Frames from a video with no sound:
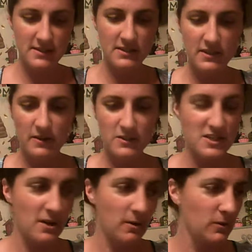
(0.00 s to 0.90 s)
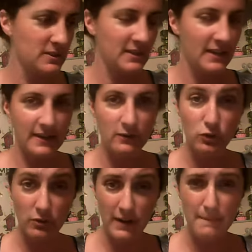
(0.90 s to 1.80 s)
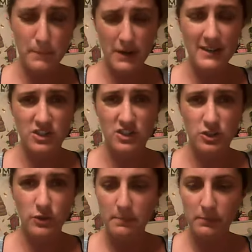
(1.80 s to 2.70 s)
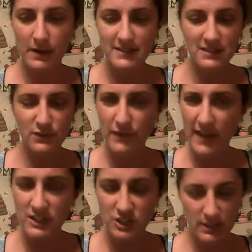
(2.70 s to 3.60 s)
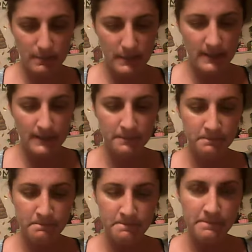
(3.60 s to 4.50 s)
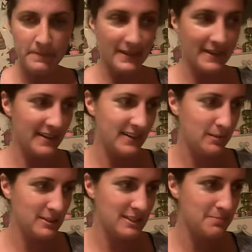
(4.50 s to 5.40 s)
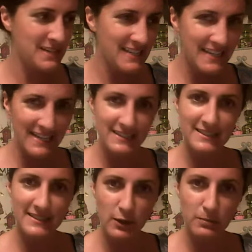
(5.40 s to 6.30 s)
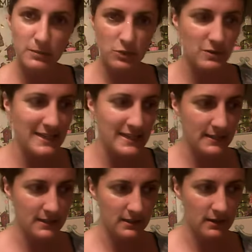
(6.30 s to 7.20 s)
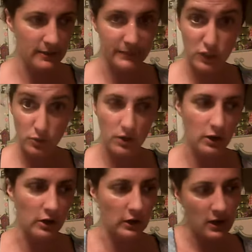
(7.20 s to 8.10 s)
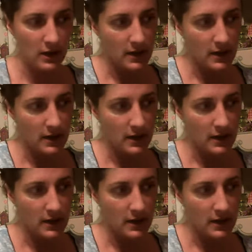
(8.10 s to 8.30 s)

So there's those and great prices. Just great prices, fast shipping, and um, some neat soaps unique um, to her.